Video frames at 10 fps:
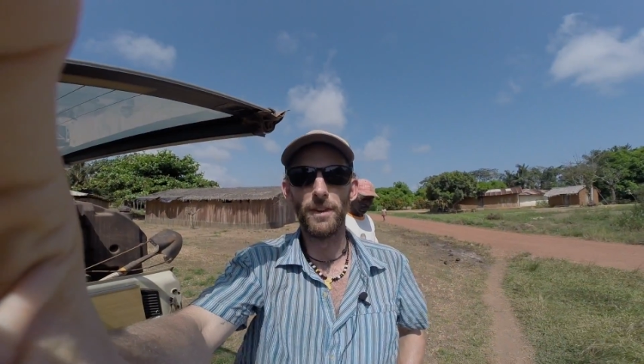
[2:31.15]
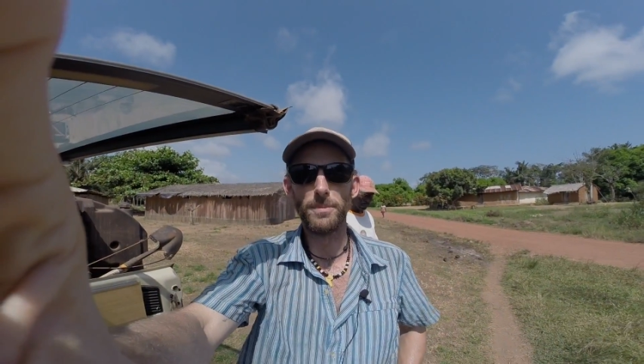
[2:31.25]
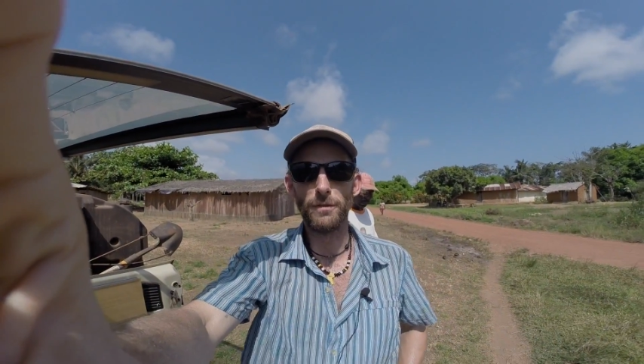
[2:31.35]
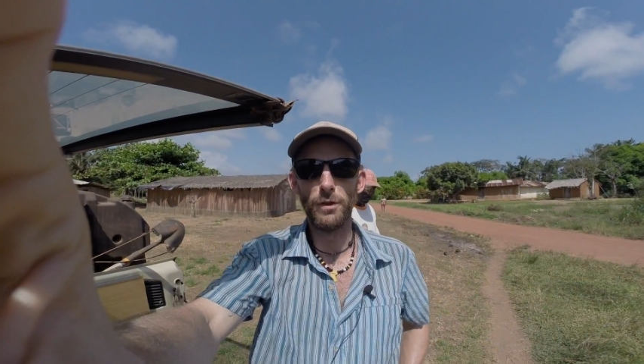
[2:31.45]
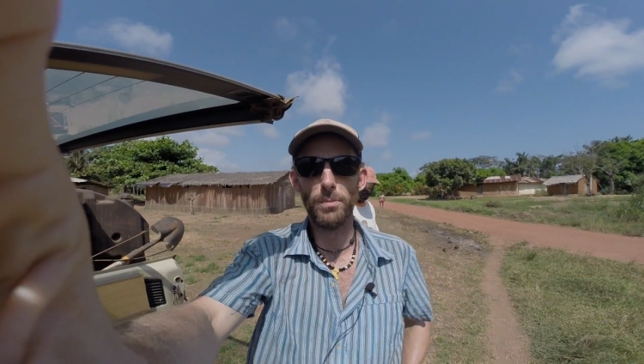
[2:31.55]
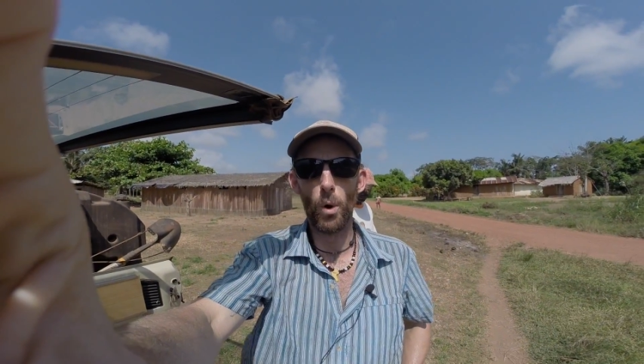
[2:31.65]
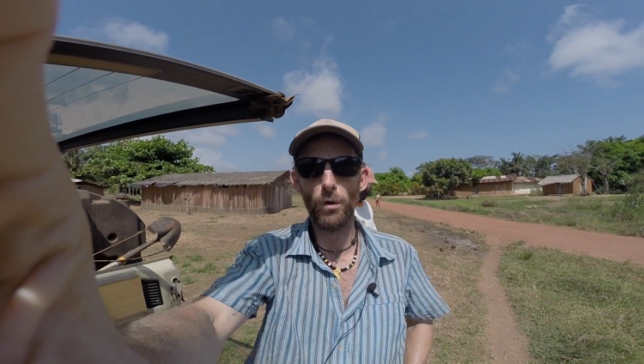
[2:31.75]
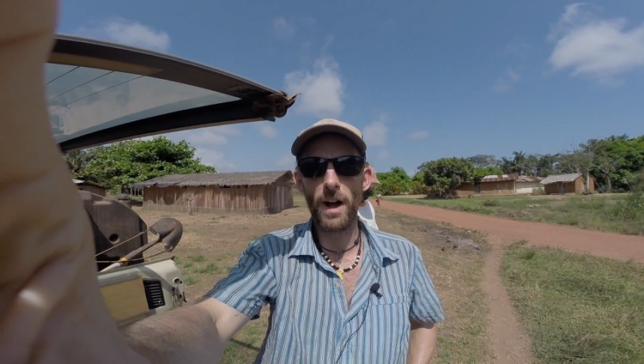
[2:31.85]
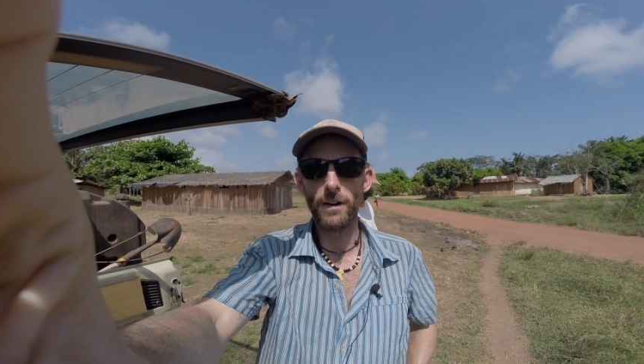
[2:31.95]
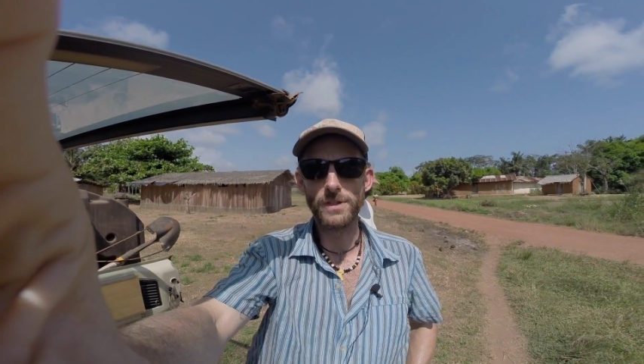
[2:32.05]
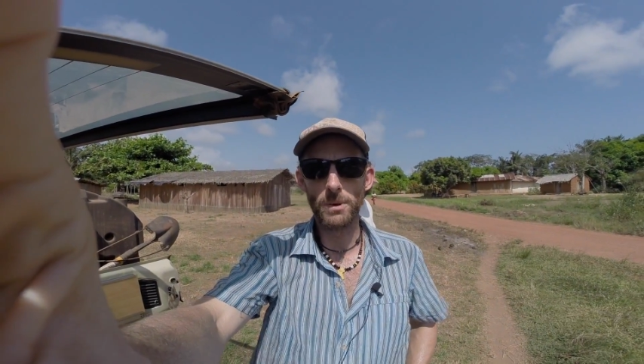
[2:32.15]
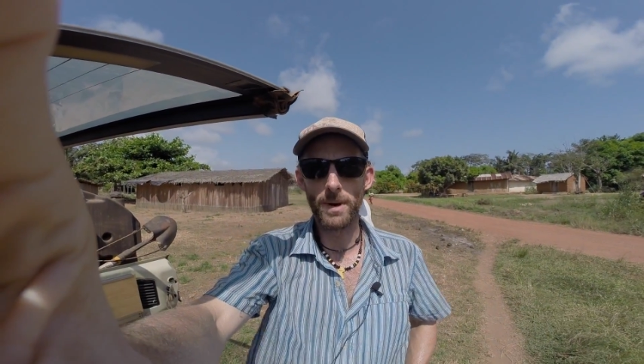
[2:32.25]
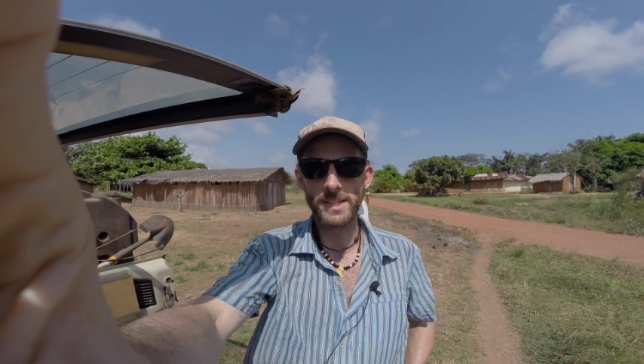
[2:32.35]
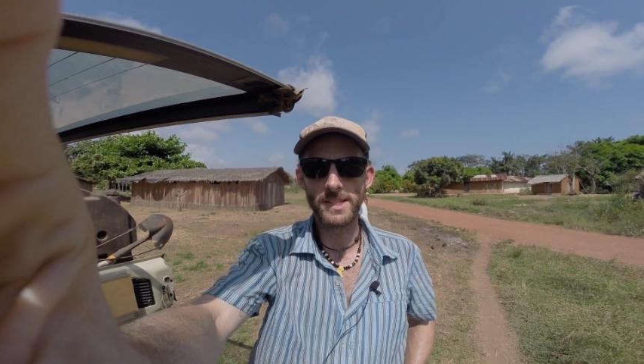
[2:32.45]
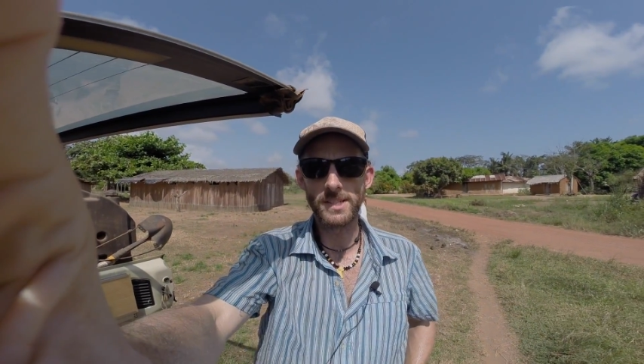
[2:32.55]
flipped a few ball valves on
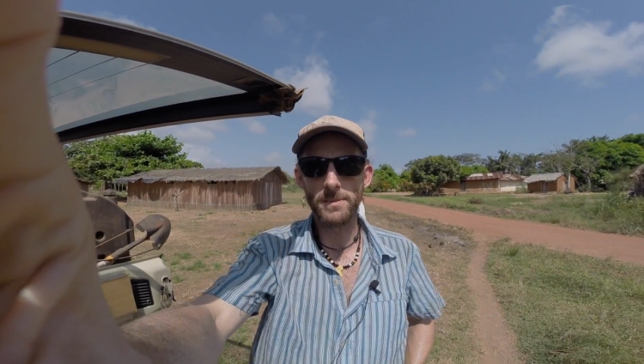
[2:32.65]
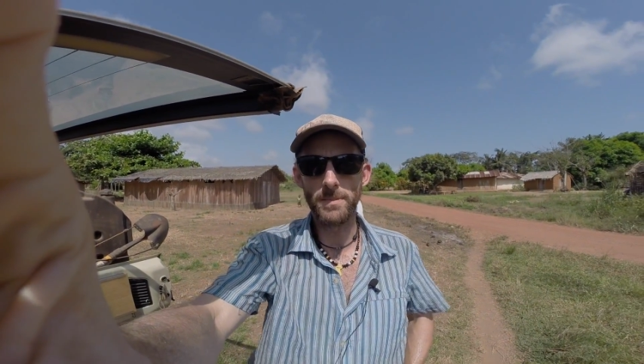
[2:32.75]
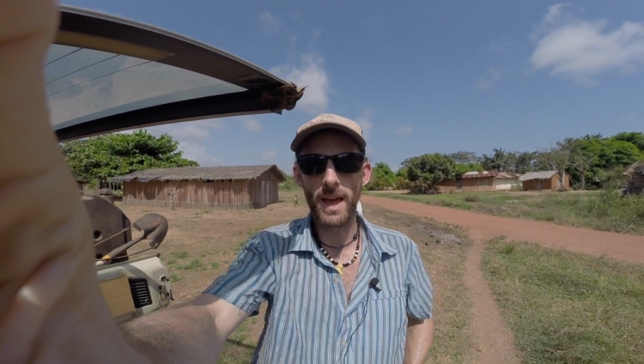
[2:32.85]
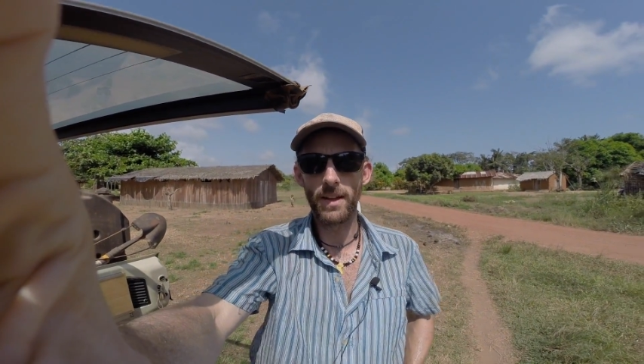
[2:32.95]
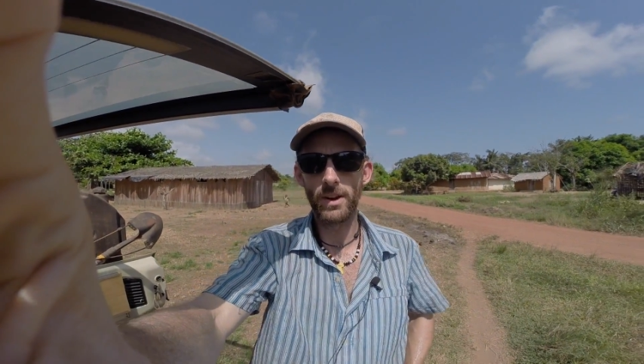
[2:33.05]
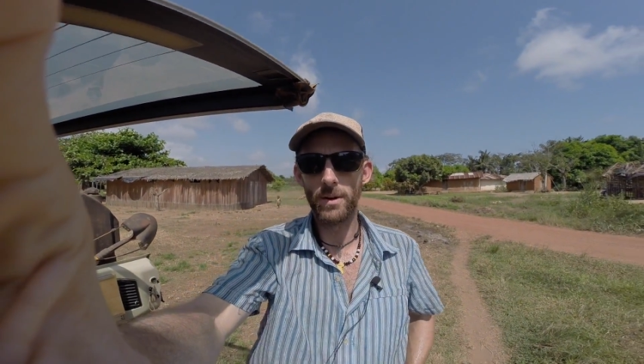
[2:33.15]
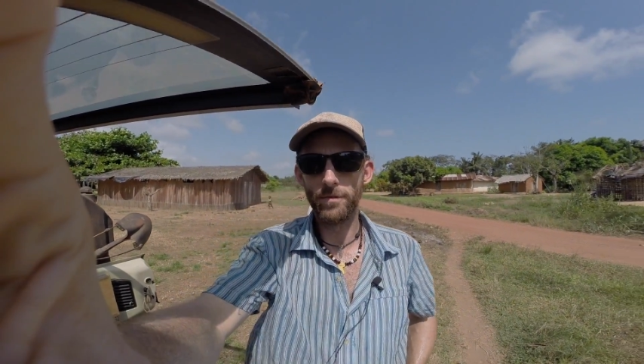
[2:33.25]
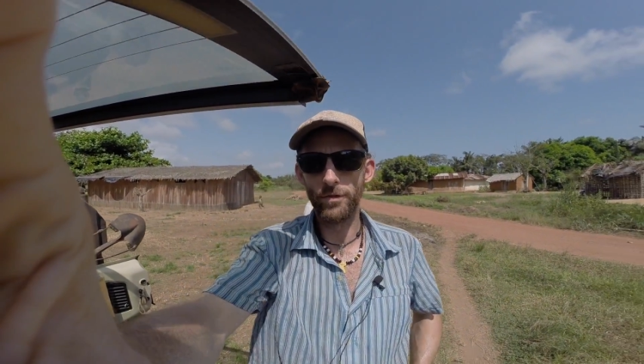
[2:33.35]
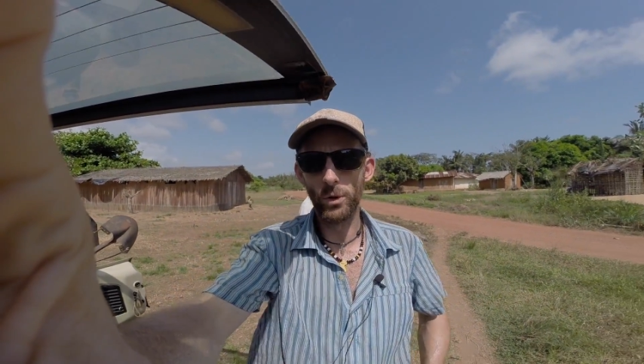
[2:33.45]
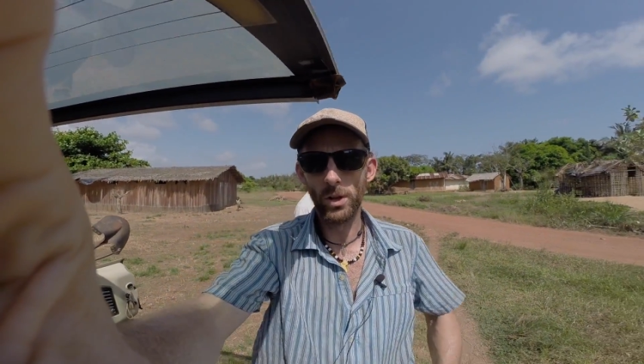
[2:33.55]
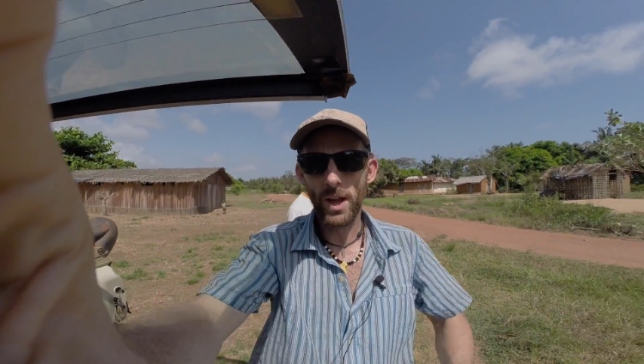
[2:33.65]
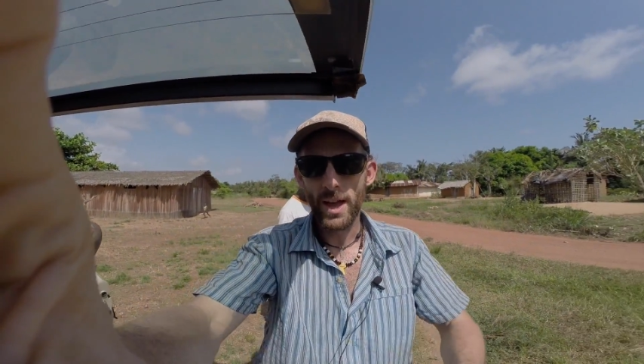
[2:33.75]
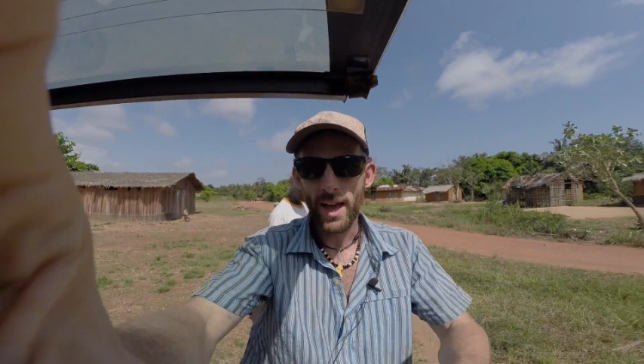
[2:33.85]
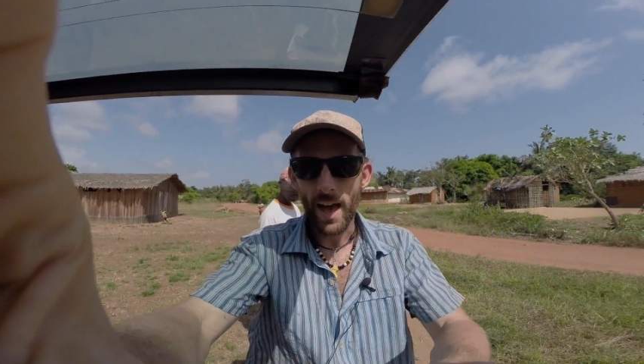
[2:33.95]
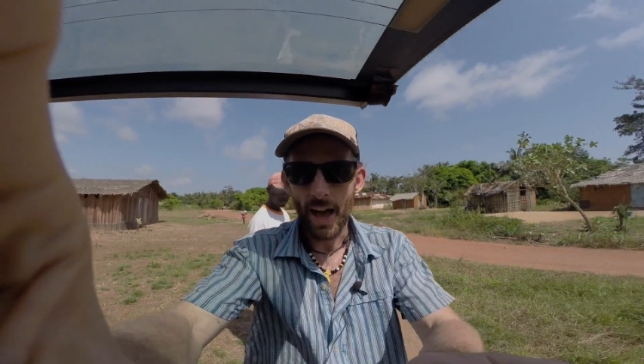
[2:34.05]
my system now that I'm full.
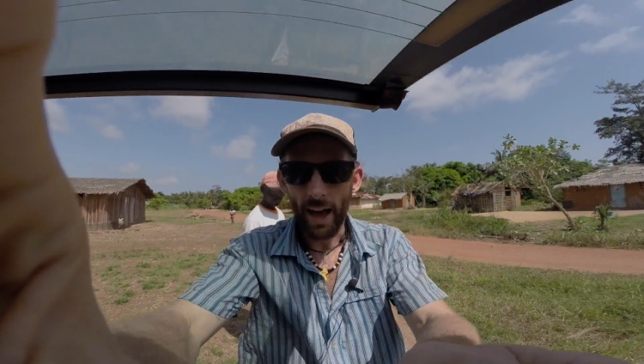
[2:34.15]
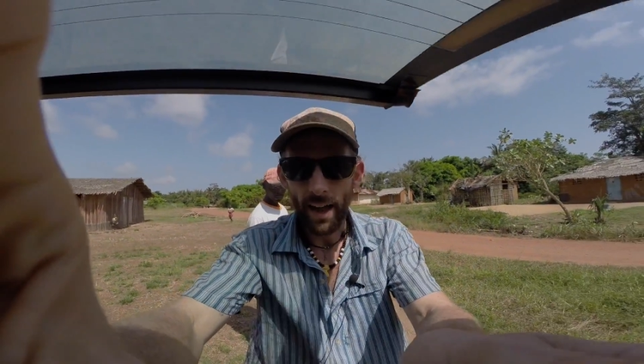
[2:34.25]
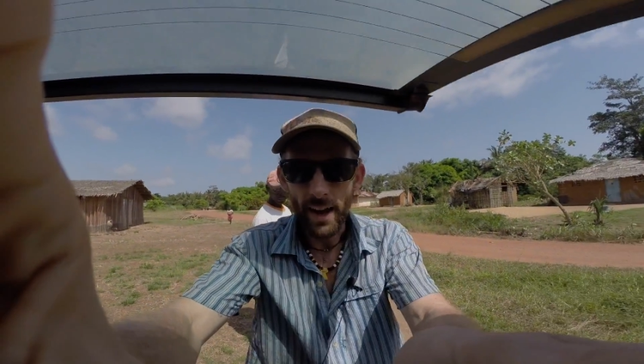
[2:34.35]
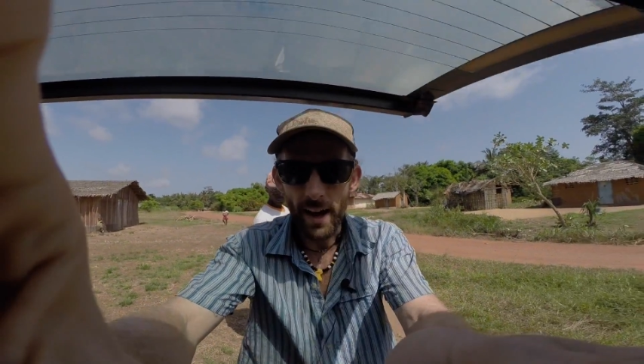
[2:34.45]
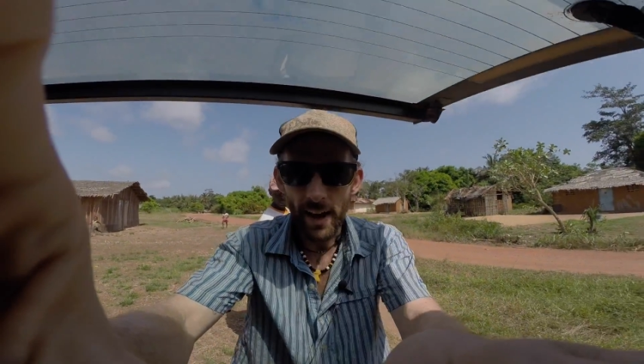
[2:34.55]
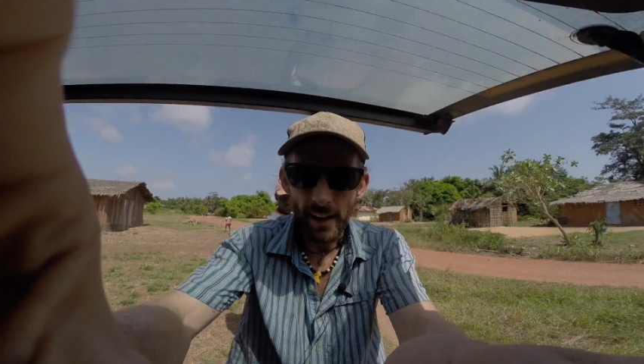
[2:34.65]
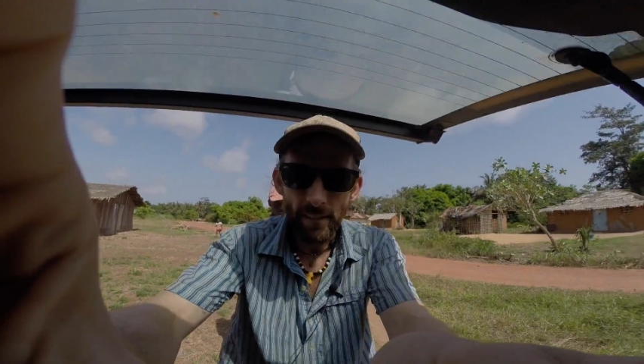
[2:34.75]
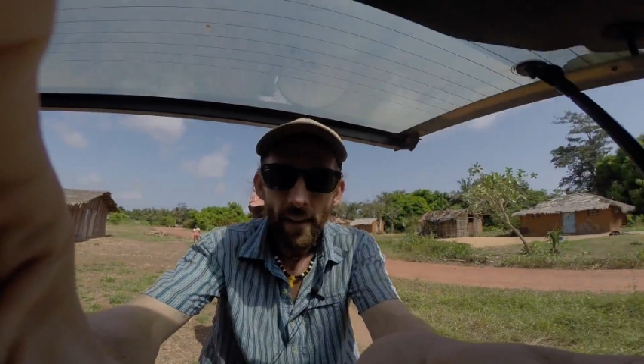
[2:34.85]
And uh,